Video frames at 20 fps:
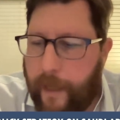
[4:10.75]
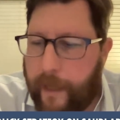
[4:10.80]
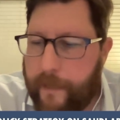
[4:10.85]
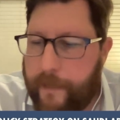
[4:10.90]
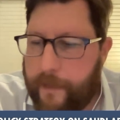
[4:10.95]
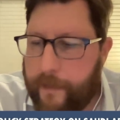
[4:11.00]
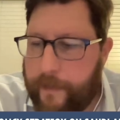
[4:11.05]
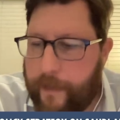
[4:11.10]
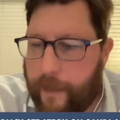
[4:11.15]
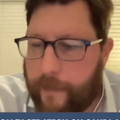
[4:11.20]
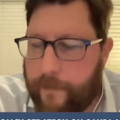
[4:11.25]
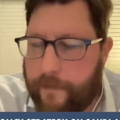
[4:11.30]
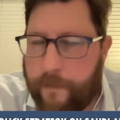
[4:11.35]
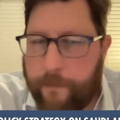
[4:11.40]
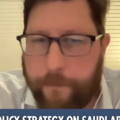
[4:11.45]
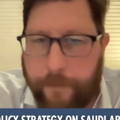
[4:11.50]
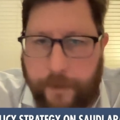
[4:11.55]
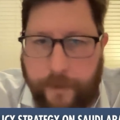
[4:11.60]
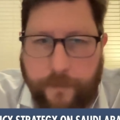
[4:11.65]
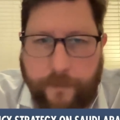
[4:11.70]
I think that's
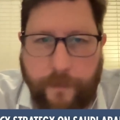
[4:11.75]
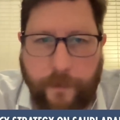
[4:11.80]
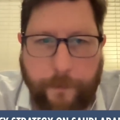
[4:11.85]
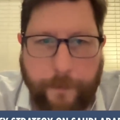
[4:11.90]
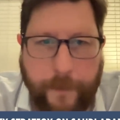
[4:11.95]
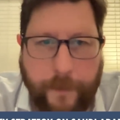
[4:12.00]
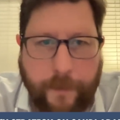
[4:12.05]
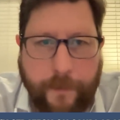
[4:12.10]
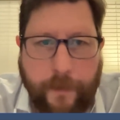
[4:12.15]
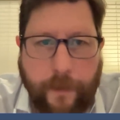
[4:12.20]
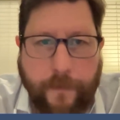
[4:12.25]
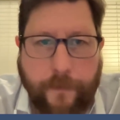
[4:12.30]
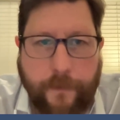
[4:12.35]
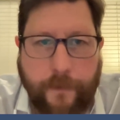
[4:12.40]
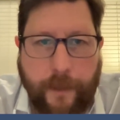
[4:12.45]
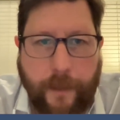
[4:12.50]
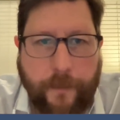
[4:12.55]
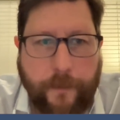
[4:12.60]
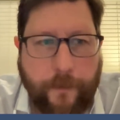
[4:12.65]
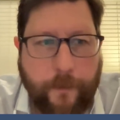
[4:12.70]
simplistic, but it
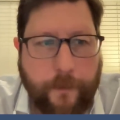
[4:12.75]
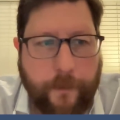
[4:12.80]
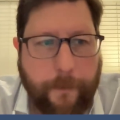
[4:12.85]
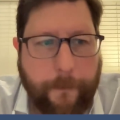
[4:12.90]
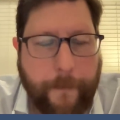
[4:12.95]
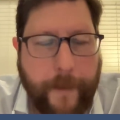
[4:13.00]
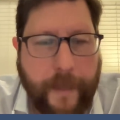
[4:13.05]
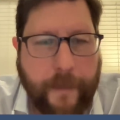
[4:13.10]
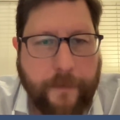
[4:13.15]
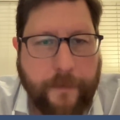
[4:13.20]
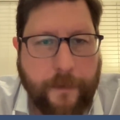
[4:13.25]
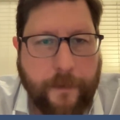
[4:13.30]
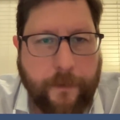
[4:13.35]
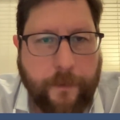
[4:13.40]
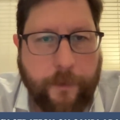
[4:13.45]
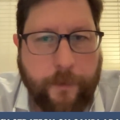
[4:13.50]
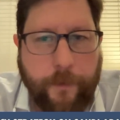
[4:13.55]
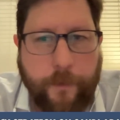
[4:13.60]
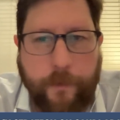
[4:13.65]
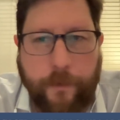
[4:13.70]
does get to a
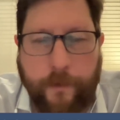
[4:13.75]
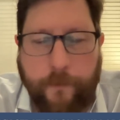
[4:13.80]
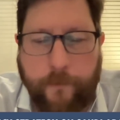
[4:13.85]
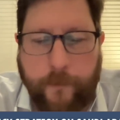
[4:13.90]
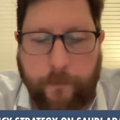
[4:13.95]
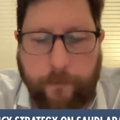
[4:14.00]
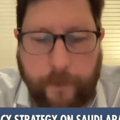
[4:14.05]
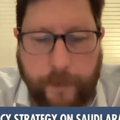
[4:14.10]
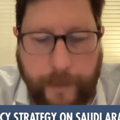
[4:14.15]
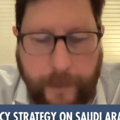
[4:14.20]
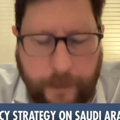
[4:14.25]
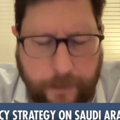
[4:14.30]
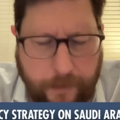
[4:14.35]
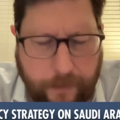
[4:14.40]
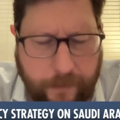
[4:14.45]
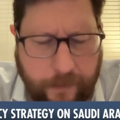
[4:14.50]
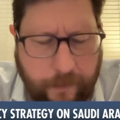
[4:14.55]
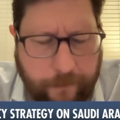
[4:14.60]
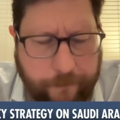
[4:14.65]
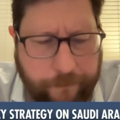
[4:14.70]
basic truth of the
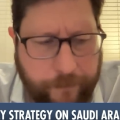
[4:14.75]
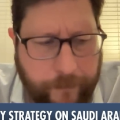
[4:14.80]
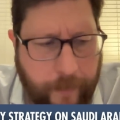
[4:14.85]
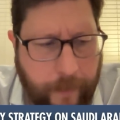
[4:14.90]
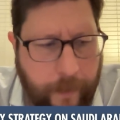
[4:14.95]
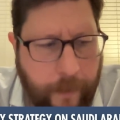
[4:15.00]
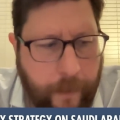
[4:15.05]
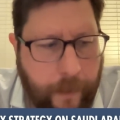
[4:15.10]
relationship.